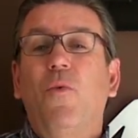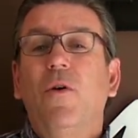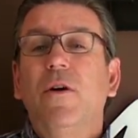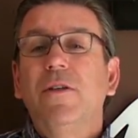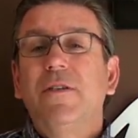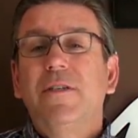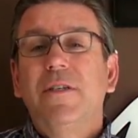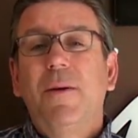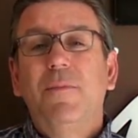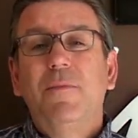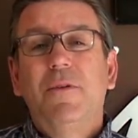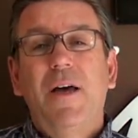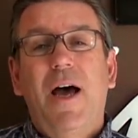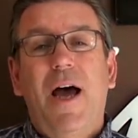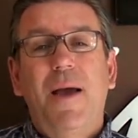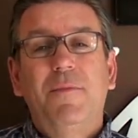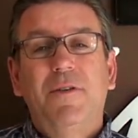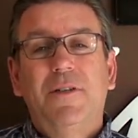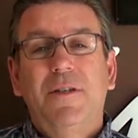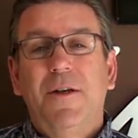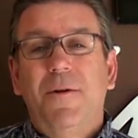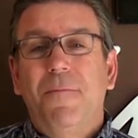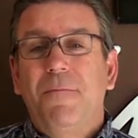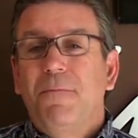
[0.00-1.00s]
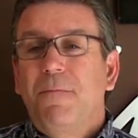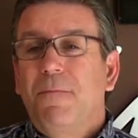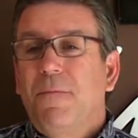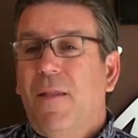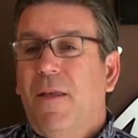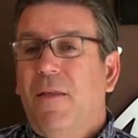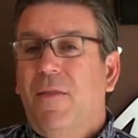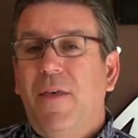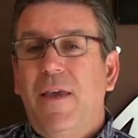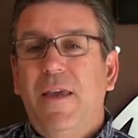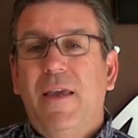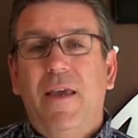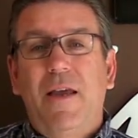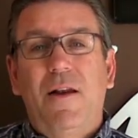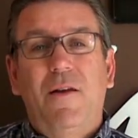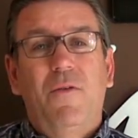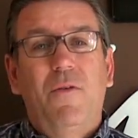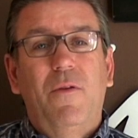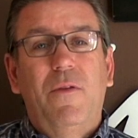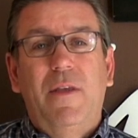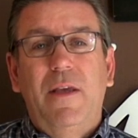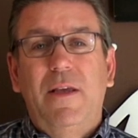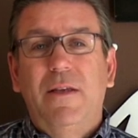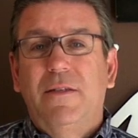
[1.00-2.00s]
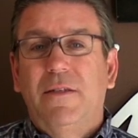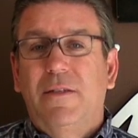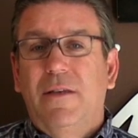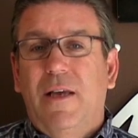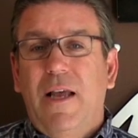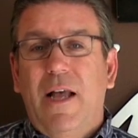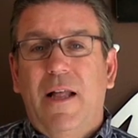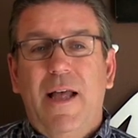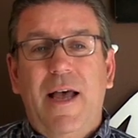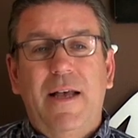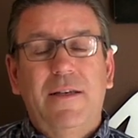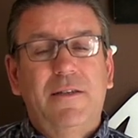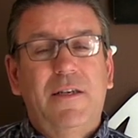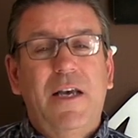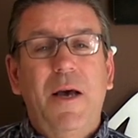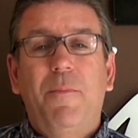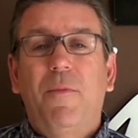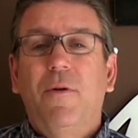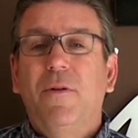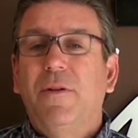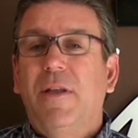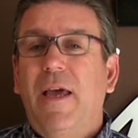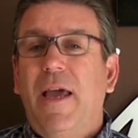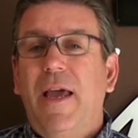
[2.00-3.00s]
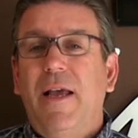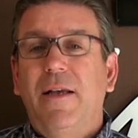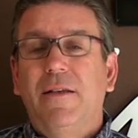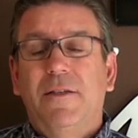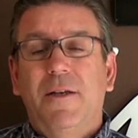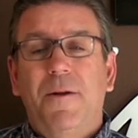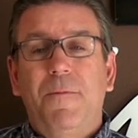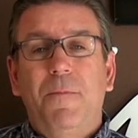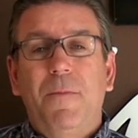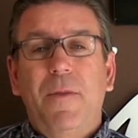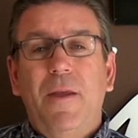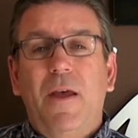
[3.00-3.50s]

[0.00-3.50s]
We're sometimes thinking these last couple days